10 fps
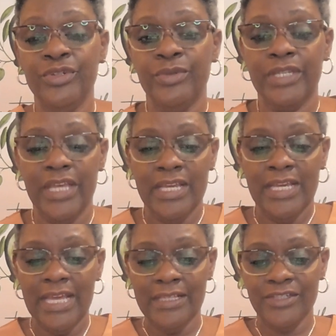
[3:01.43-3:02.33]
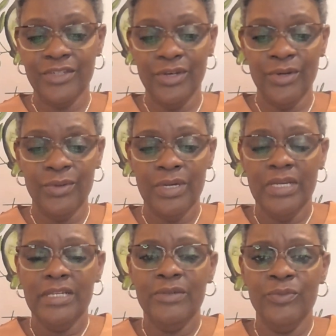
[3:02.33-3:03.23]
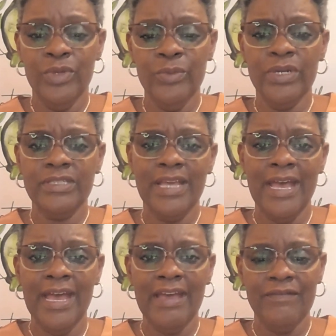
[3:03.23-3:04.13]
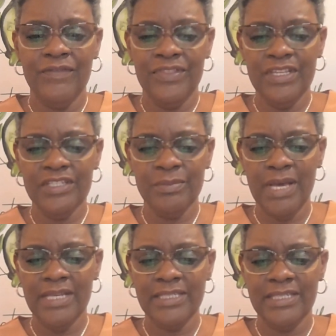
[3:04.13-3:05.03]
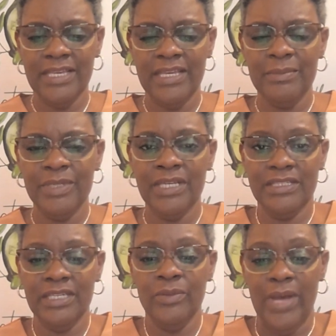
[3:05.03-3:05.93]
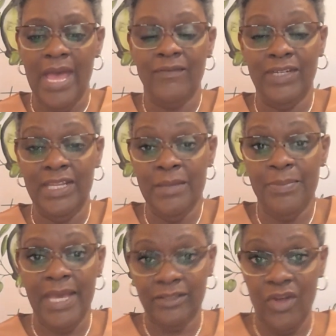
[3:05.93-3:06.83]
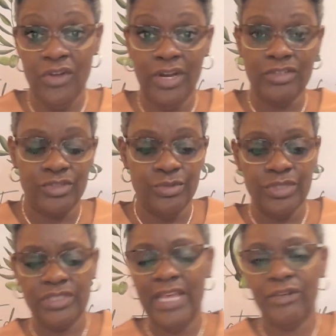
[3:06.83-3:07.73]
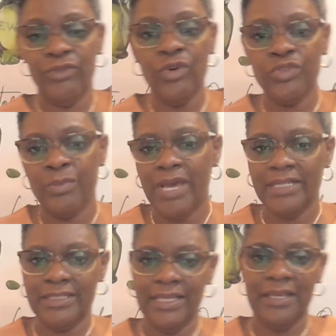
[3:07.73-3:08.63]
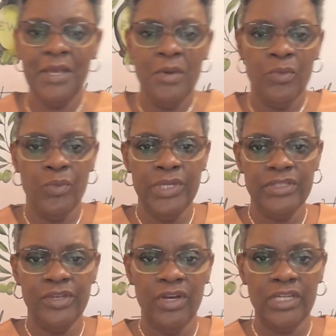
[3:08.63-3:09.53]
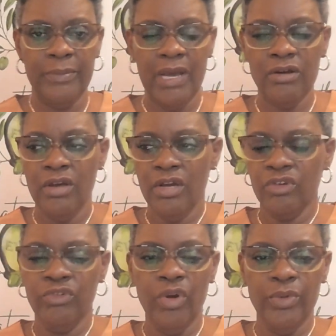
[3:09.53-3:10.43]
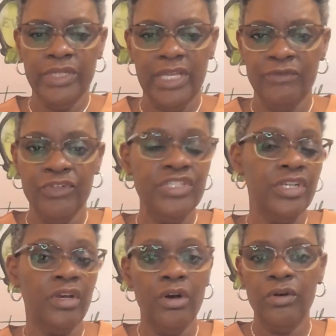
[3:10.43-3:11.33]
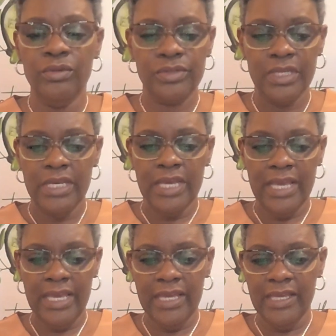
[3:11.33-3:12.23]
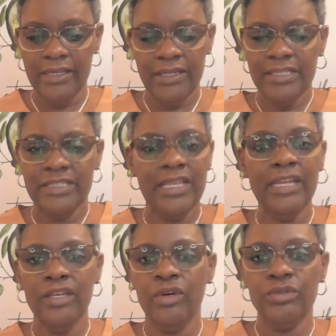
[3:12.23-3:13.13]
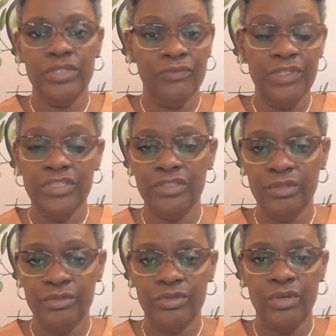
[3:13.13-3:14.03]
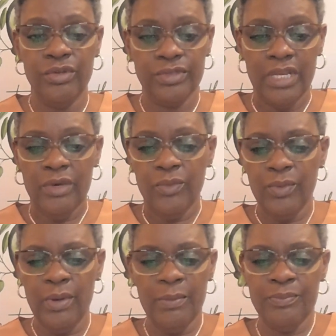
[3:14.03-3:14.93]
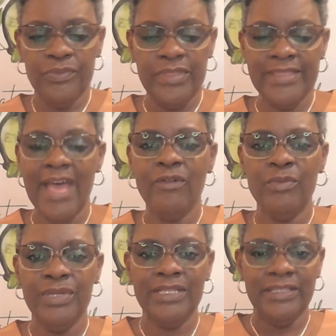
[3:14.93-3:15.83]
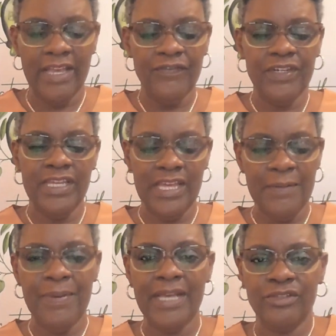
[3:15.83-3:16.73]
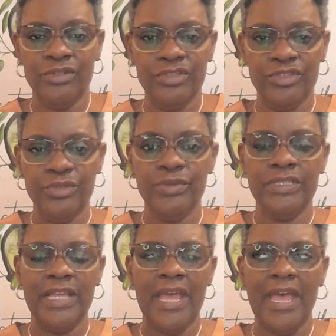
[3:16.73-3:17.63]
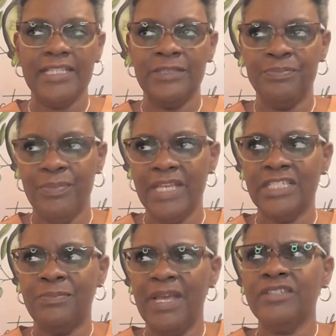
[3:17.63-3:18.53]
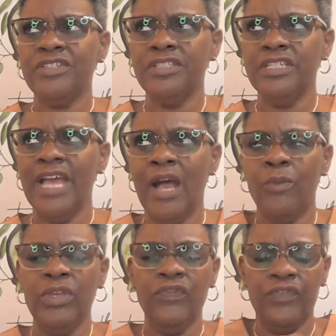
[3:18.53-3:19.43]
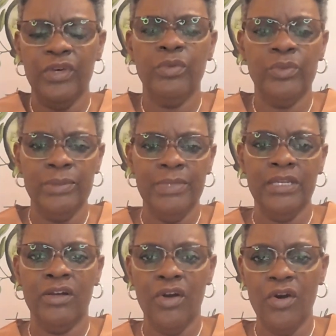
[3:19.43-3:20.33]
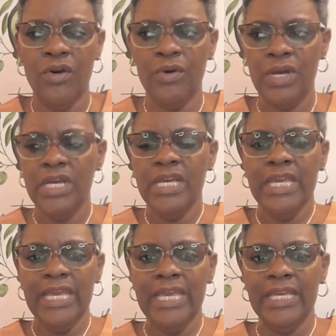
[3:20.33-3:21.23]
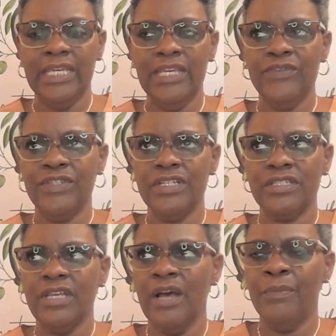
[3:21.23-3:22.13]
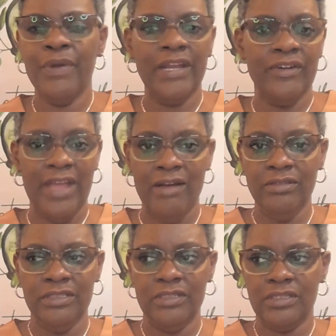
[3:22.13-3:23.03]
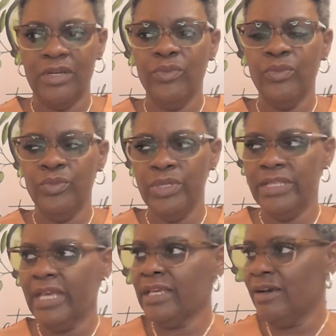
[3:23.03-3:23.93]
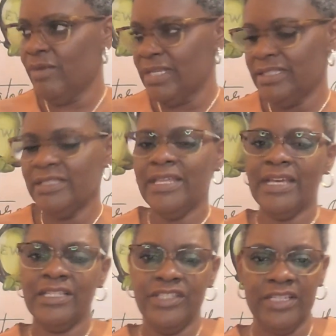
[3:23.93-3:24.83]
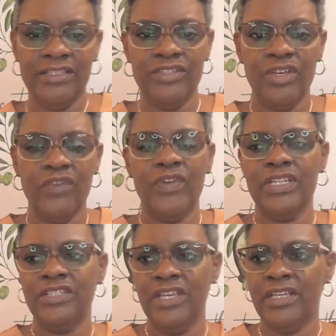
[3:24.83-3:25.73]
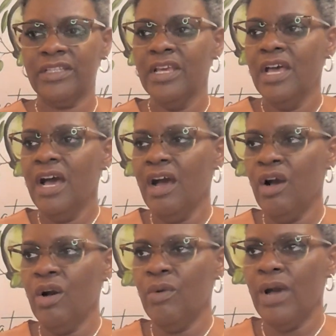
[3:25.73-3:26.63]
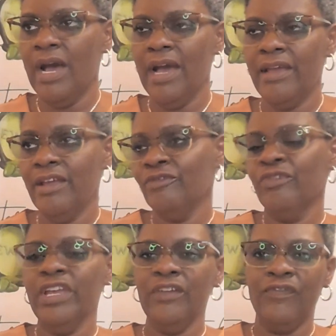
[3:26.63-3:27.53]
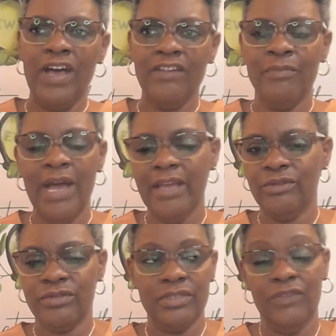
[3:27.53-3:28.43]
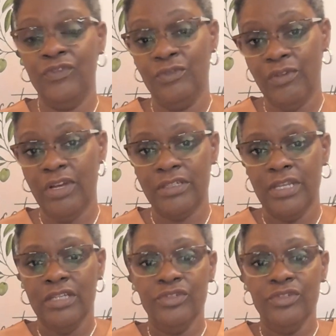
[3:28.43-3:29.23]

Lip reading: doing. And so we want to have this mindset because it will have an impact on our students, that growth mindset. When we're talking about growing and reaching goals and setting goals and reaching those goals, that will be a definite impact on your students, especially how we feel when we meet a goal. It gives us a brighter outlook. We like, oh, I did that. I could check this off. I could check, oh, I ran 5 miles if you run,